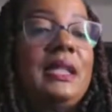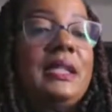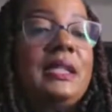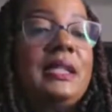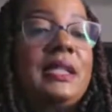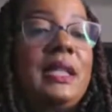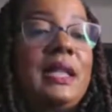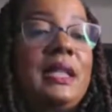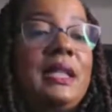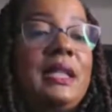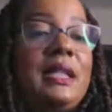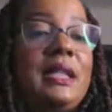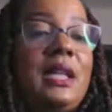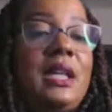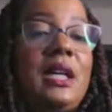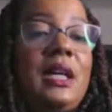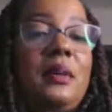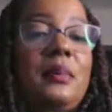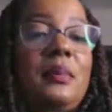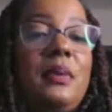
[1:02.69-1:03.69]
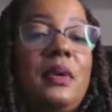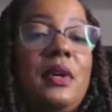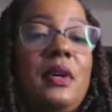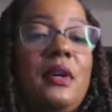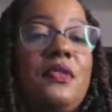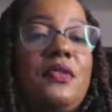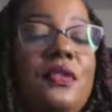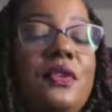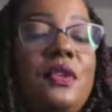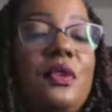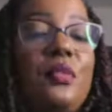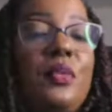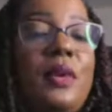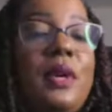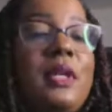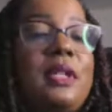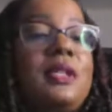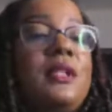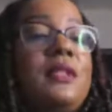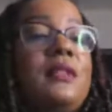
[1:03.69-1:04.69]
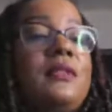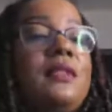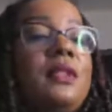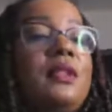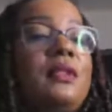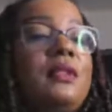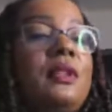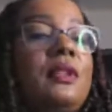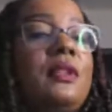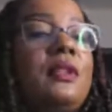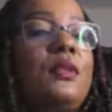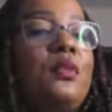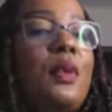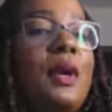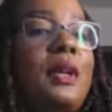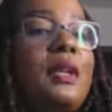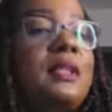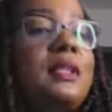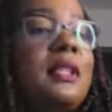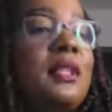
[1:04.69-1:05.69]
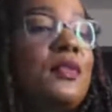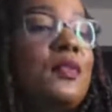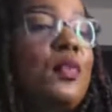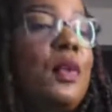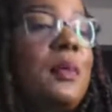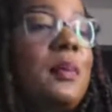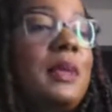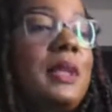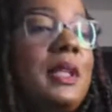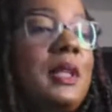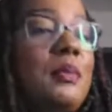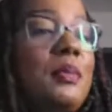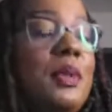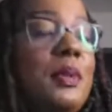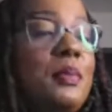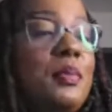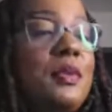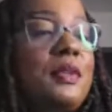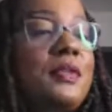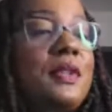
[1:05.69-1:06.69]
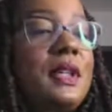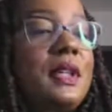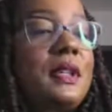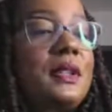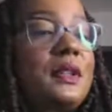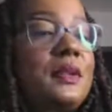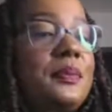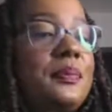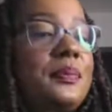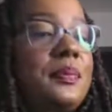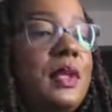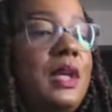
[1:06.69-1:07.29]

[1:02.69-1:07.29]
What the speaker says: standing up for the rights of women and people of color.